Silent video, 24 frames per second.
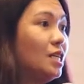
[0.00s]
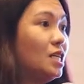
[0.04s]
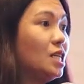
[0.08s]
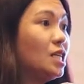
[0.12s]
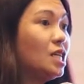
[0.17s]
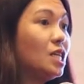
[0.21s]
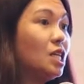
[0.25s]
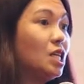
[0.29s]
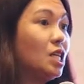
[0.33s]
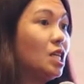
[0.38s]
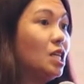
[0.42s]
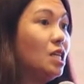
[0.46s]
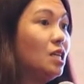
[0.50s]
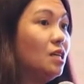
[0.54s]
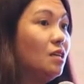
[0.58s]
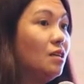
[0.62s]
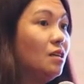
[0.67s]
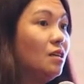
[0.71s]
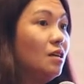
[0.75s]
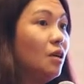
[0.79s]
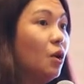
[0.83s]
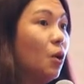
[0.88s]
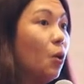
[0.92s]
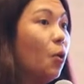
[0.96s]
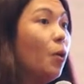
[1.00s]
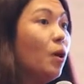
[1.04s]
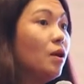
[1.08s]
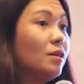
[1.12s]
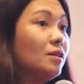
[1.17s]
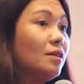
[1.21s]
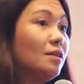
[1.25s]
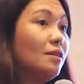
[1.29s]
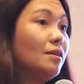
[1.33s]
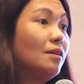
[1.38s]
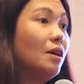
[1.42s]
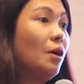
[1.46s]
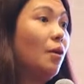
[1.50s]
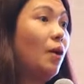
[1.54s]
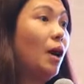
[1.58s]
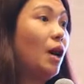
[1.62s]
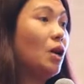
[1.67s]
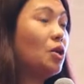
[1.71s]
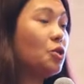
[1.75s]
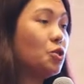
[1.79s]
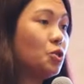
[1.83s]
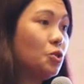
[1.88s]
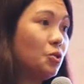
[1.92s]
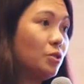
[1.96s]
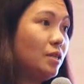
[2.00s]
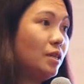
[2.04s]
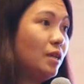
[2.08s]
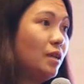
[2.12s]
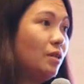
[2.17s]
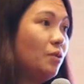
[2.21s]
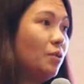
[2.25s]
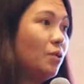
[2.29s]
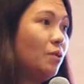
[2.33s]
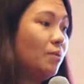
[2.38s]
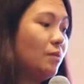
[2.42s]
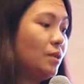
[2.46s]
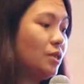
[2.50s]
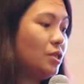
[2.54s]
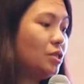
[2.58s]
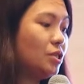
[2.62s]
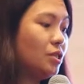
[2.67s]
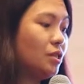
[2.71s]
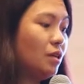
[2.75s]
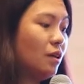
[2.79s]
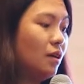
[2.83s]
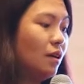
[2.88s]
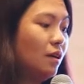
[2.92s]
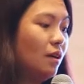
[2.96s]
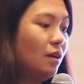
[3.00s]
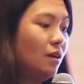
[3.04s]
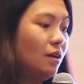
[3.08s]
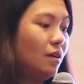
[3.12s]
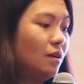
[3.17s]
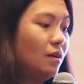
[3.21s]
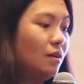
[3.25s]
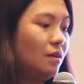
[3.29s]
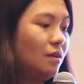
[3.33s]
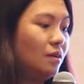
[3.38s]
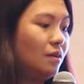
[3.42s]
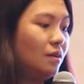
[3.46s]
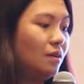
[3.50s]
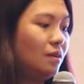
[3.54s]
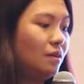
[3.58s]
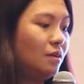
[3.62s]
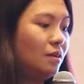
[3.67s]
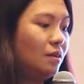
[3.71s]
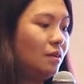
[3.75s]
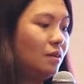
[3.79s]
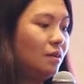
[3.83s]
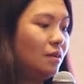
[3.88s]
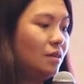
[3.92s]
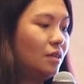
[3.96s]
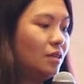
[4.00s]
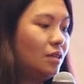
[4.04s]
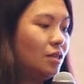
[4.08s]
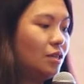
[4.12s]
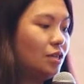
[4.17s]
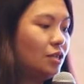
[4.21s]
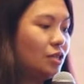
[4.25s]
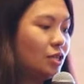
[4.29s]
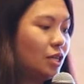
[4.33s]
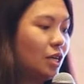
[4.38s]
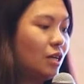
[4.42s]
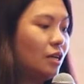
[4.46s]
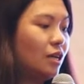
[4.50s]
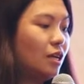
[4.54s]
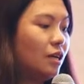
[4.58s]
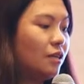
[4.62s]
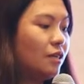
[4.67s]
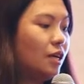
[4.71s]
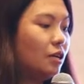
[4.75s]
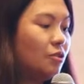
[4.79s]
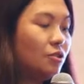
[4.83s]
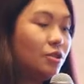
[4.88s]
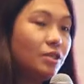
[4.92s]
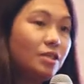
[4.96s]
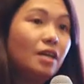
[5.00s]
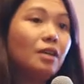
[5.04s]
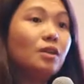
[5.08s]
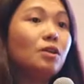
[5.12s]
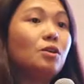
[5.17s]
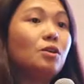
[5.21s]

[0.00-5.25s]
and these indicators and materials will be obtained